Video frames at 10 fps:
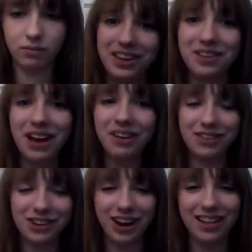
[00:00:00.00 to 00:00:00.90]
You
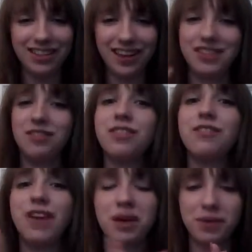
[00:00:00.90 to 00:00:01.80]
have the right sides of the
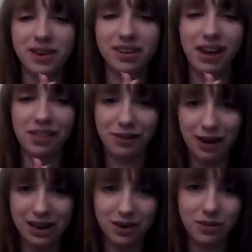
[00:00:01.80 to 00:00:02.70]
fabric together,
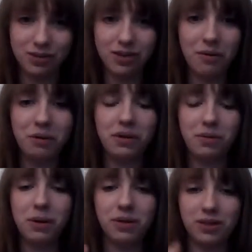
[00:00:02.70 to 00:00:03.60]
and you sew it with
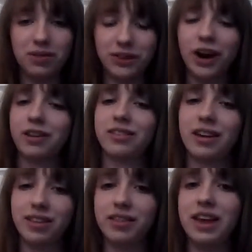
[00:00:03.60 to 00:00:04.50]
both of the wrong
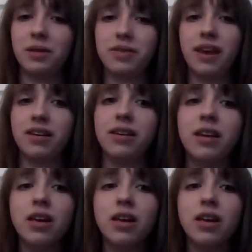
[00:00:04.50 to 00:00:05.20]
sides on the outside.